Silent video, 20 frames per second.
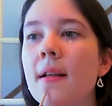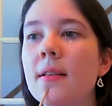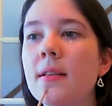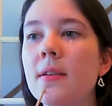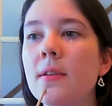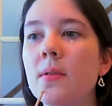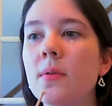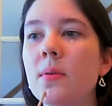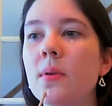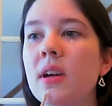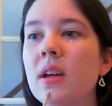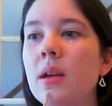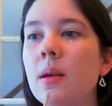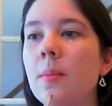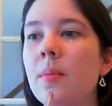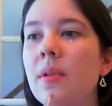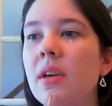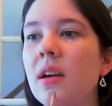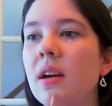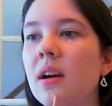Do quite a
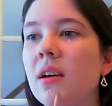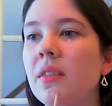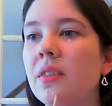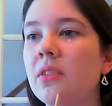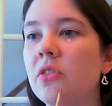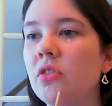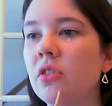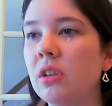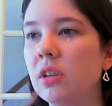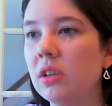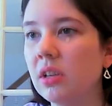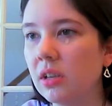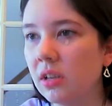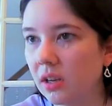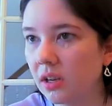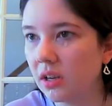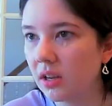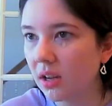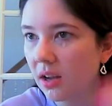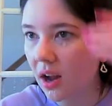bit on the
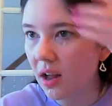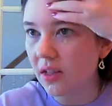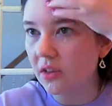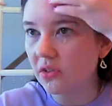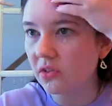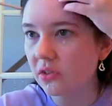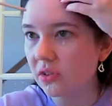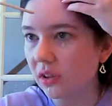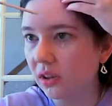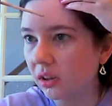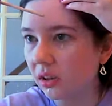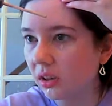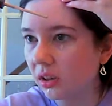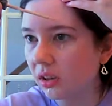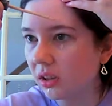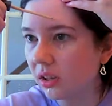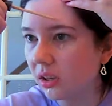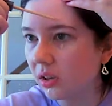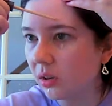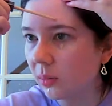chin. And then just a
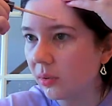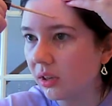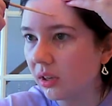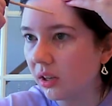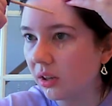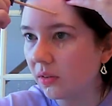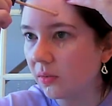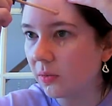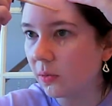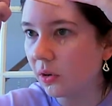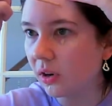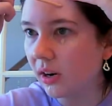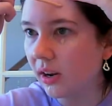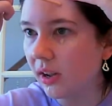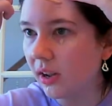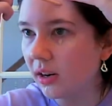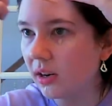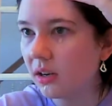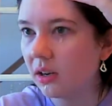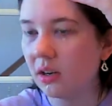little bit on the
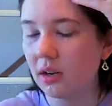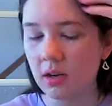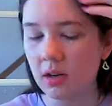forehead.